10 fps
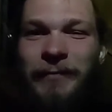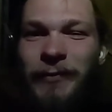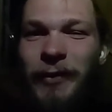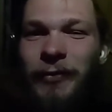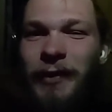
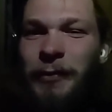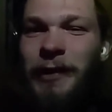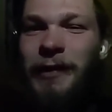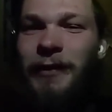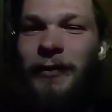"You see what
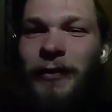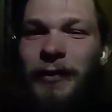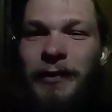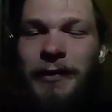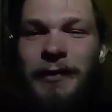it is.
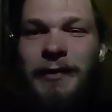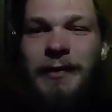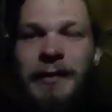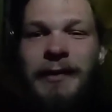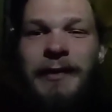
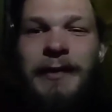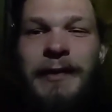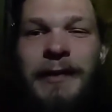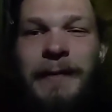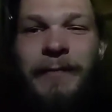
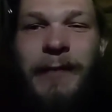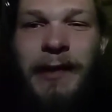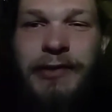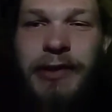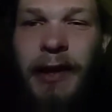
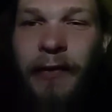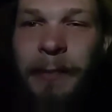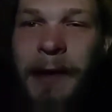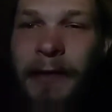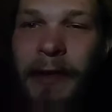He's jealous
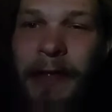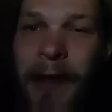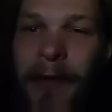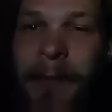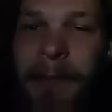because he
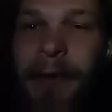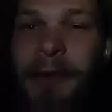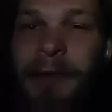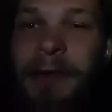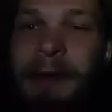thinks
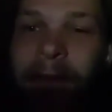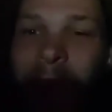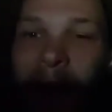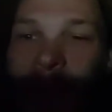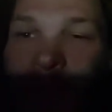Pooh is
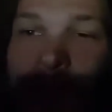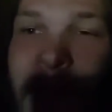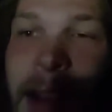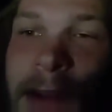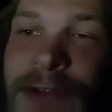having a
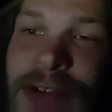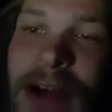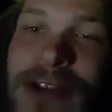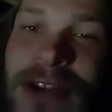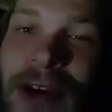grand
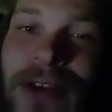introduction all